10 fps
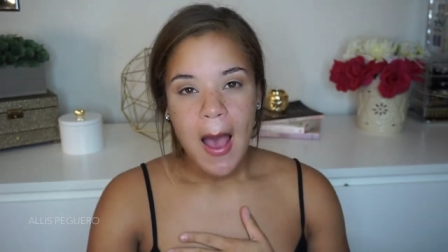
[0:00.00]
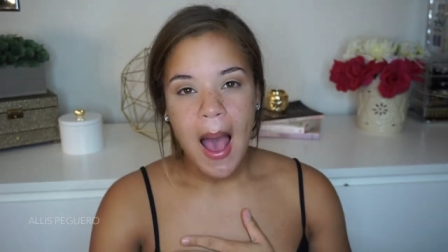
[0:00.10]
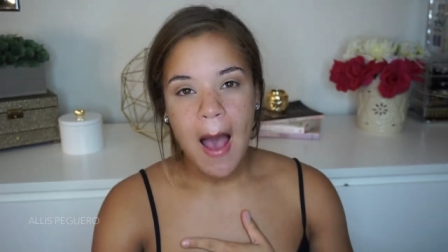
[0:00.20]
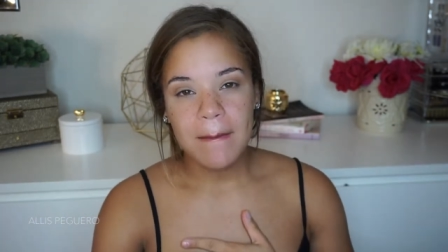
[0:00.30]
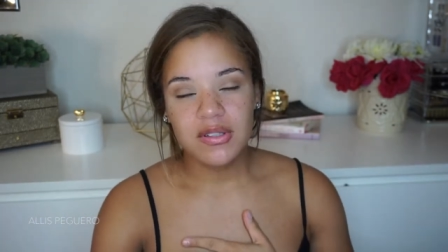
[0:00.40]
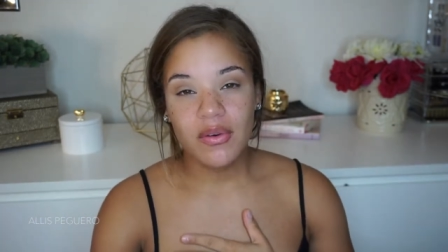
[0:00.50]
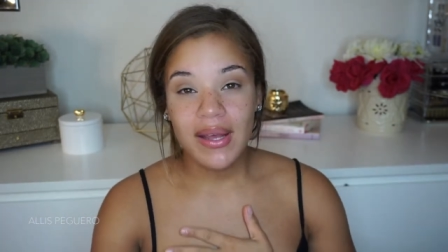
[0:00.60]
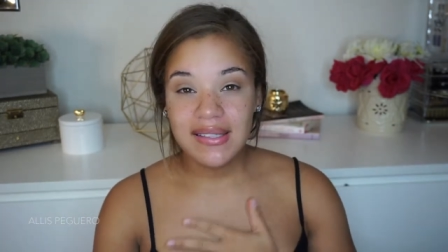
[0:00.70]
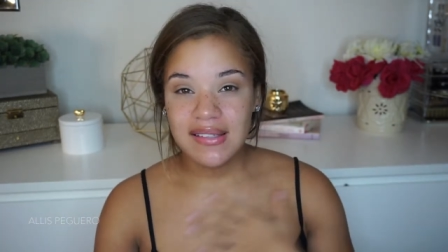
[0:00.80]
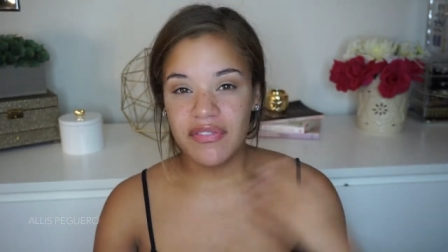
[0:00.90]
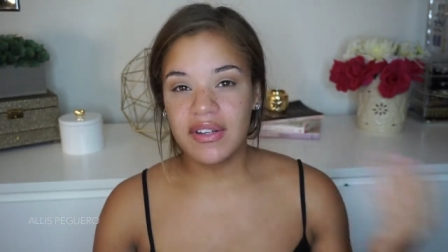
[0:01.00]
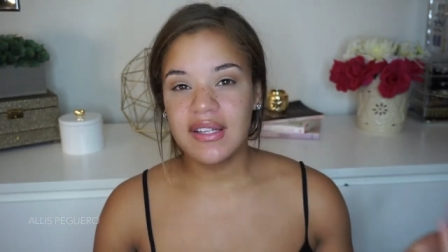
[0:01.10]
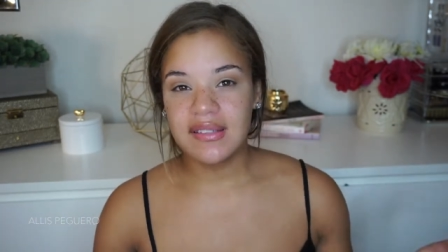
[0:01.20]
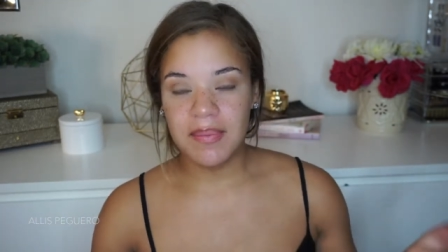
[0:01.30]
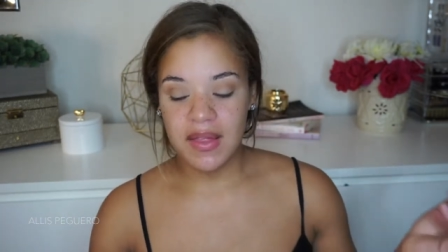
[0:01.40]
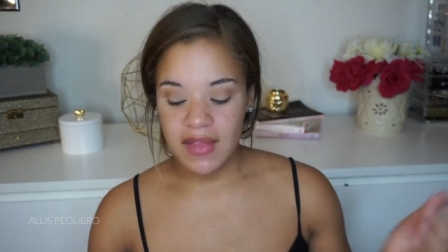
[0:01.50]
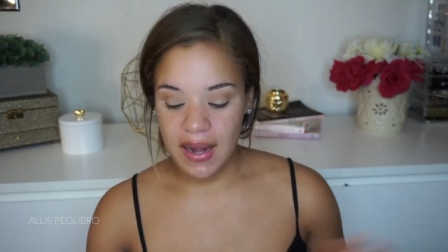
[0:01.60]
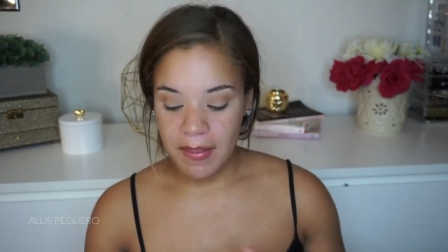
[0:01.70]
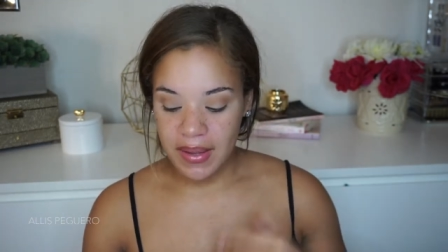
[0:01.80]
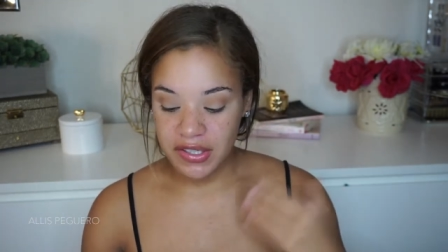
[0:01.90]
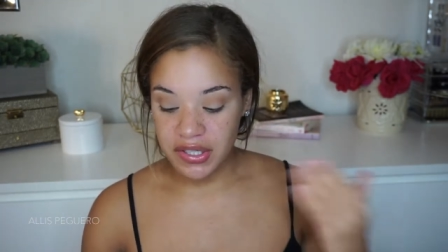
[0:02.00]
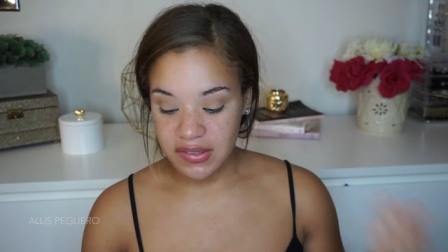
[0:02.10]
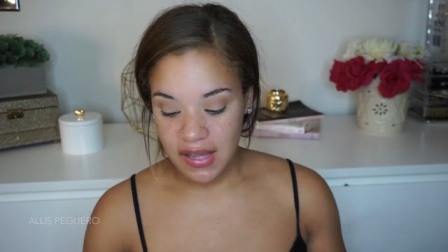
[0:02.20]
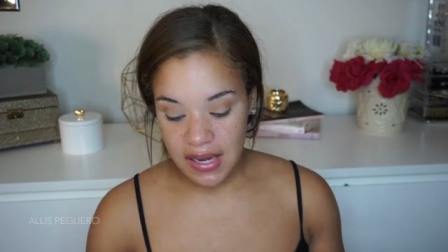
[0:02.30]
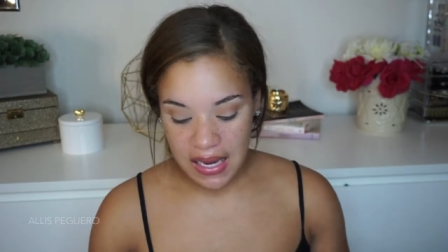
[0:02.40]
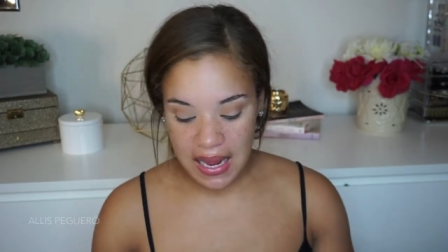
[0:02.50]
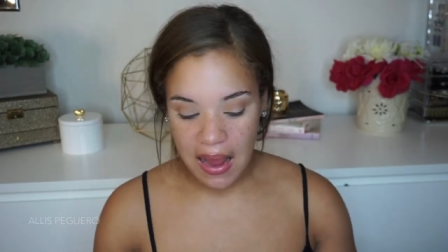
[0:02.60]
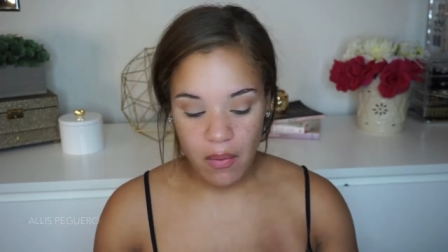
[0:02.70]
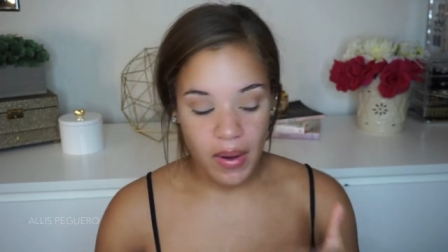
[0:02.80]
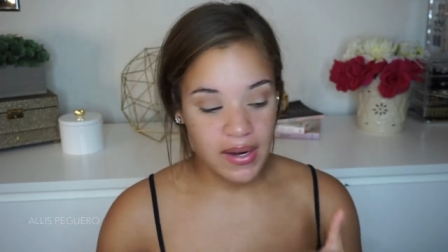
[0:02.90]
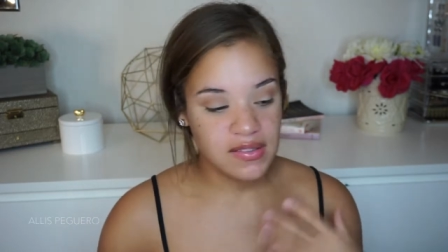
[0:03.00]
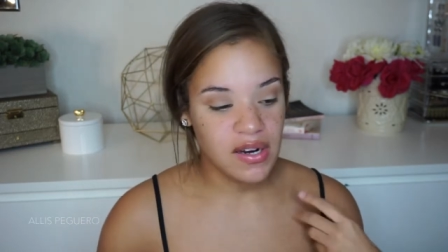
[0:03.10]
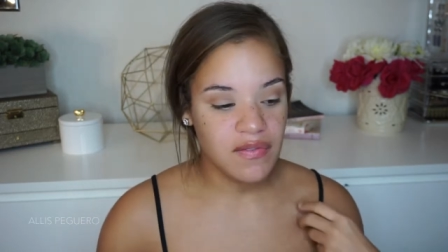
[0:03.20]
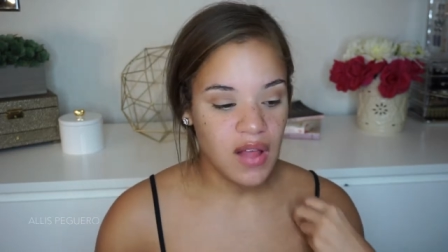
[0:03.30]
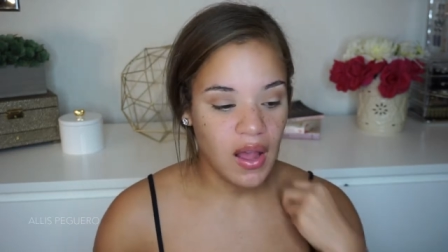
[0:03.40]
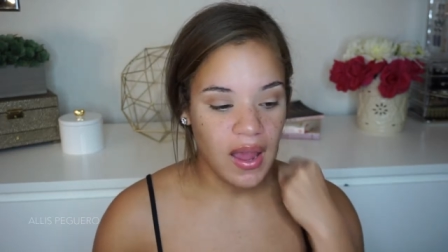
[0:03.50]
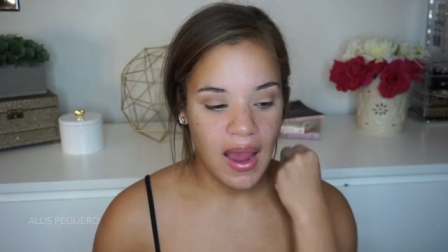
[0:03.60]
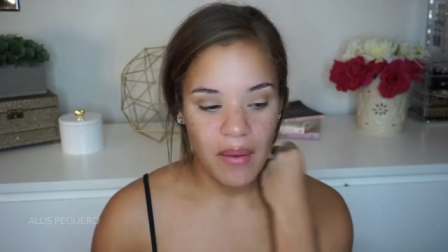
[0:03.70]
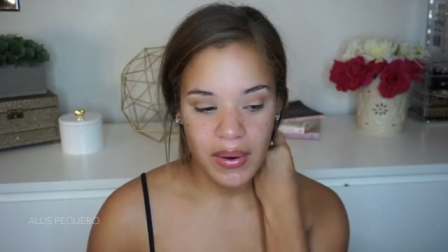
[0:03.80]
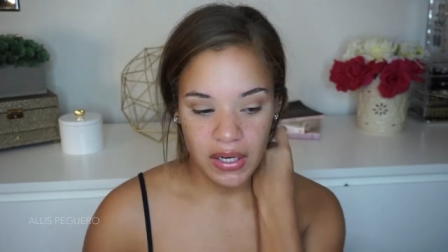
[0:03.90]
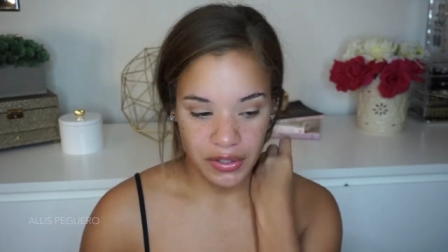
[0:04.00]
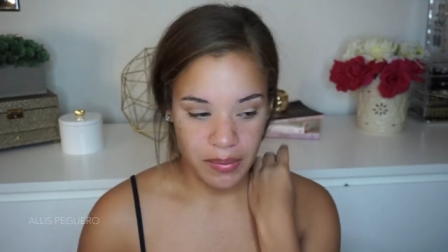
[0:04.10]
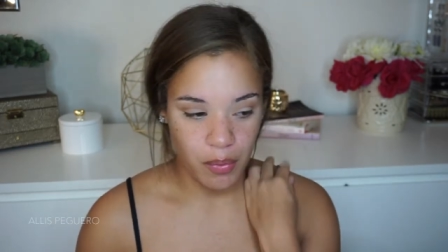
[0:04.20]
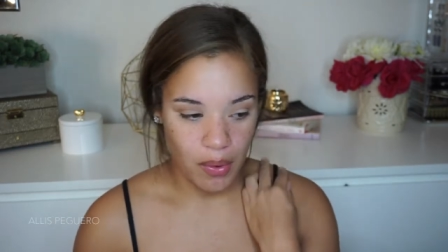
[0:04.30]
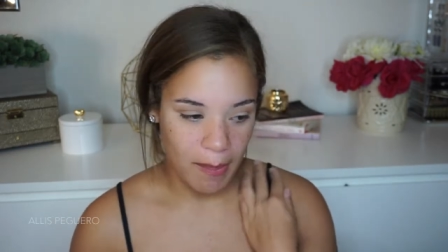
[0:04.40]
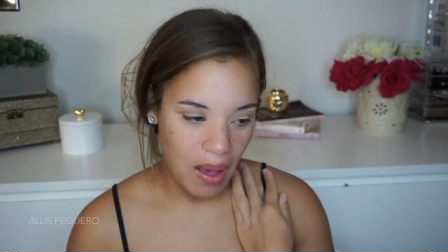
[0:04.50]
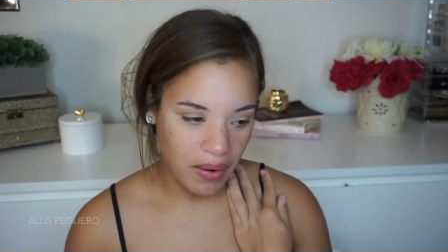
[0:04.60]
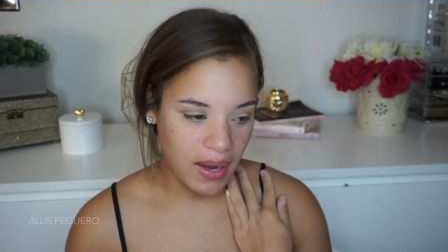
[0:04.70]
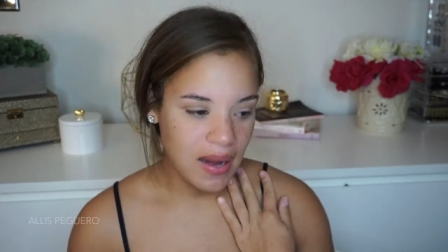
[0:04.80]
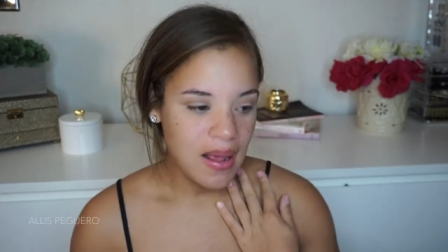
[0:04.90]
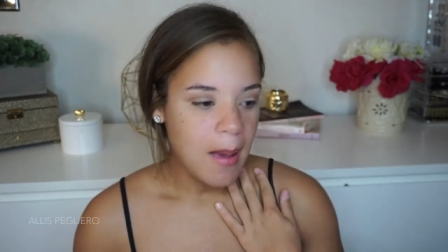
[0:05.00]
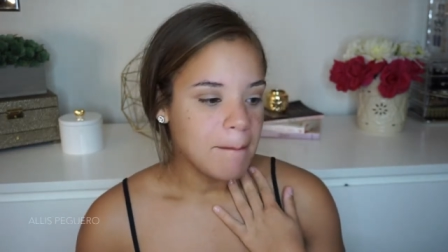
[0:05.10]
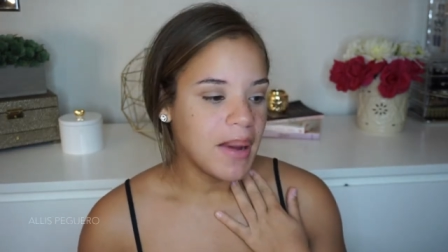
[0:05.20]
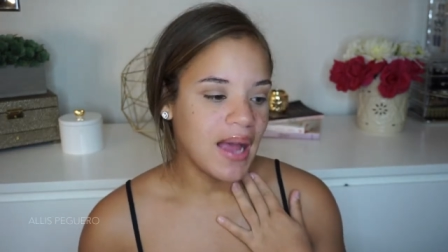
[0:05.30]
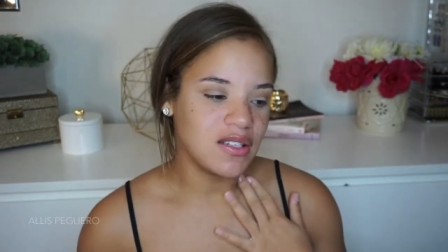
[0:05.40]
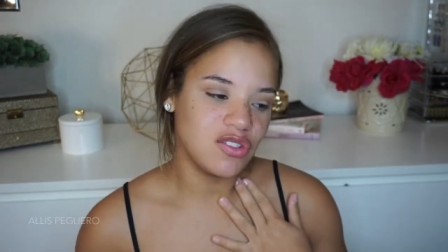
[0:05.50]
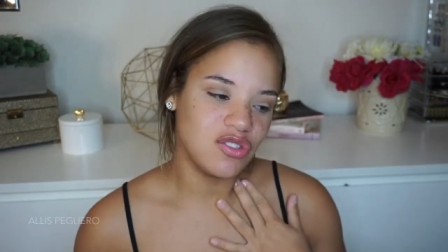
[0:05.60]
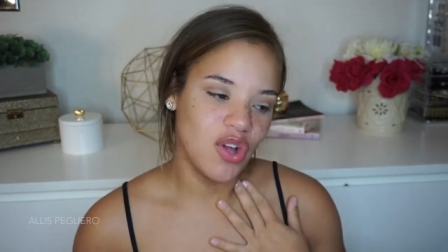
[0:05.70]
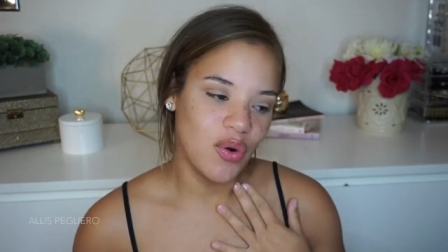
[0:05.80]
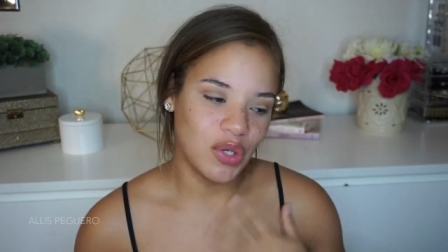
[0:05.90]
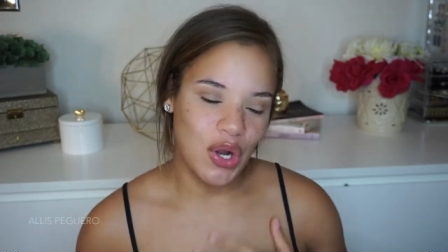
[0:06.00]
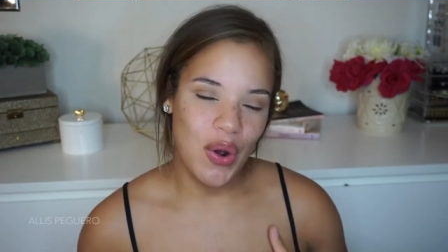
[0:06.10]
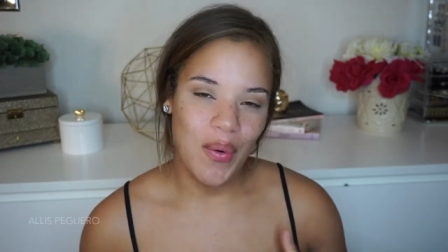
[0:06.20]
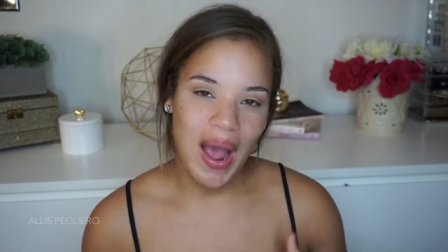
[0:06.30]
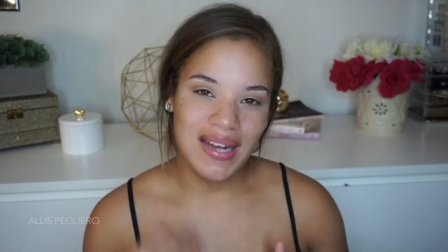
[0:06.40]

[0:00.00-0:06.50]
um, so it's definitely something that I'm entertaining. I want to start vlogging, I want to learn more about it, but I just don't know.